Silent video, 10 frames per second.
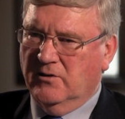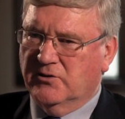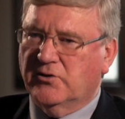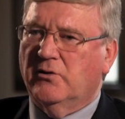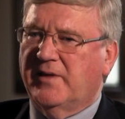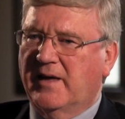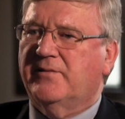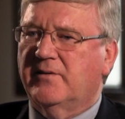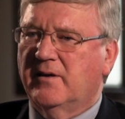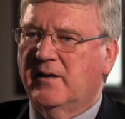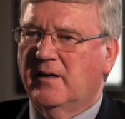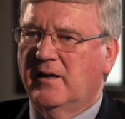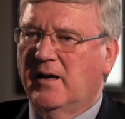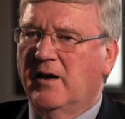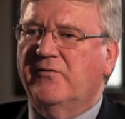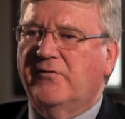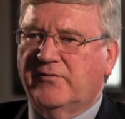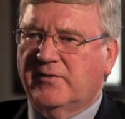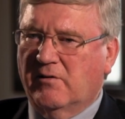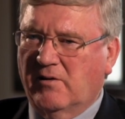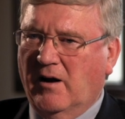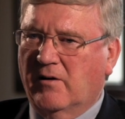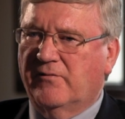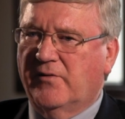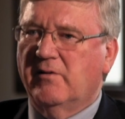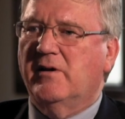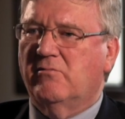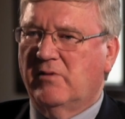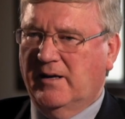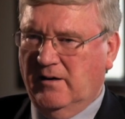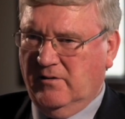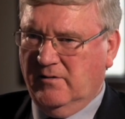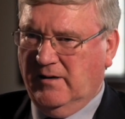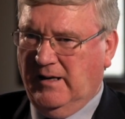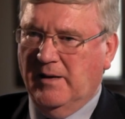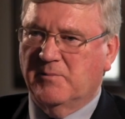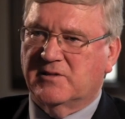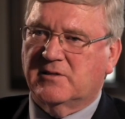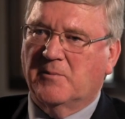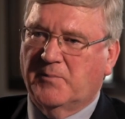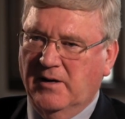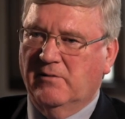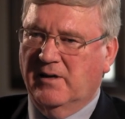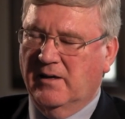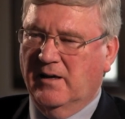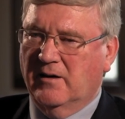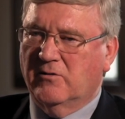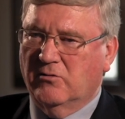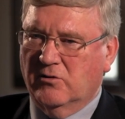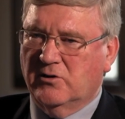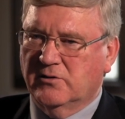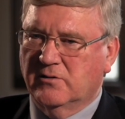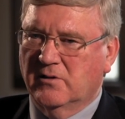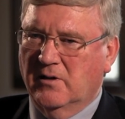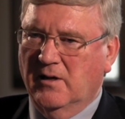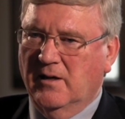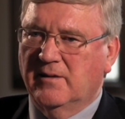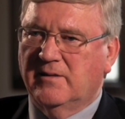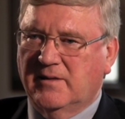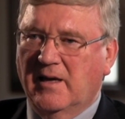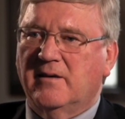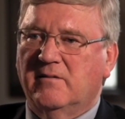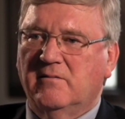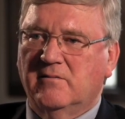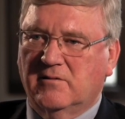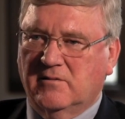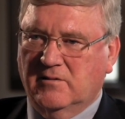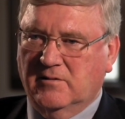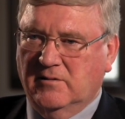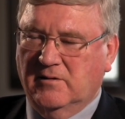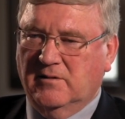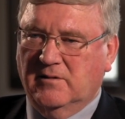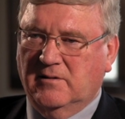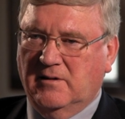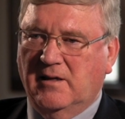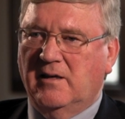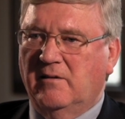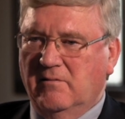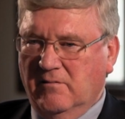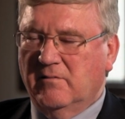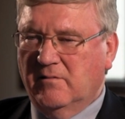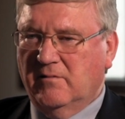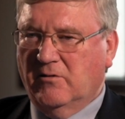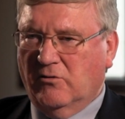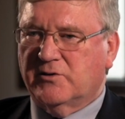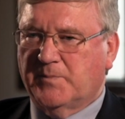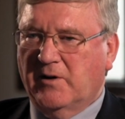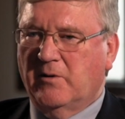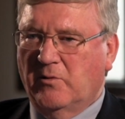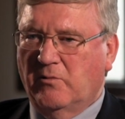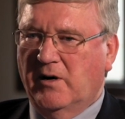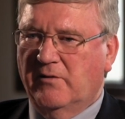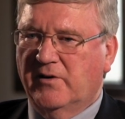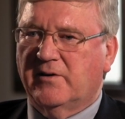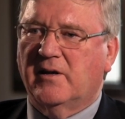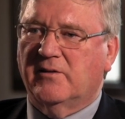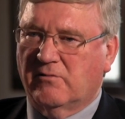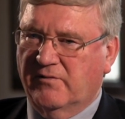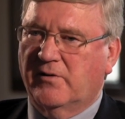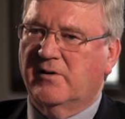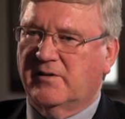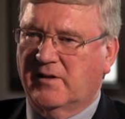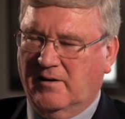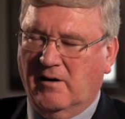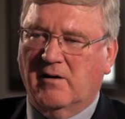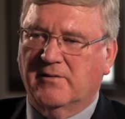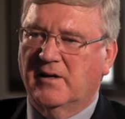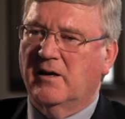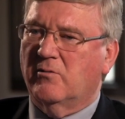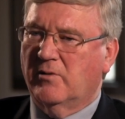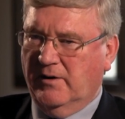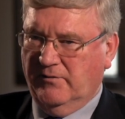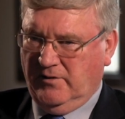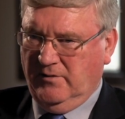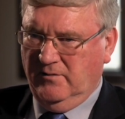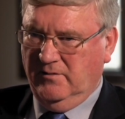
so that if there are very irregular claimants appearing in court, then the courts become aware of it and they refer it to the Gardaí or whatever.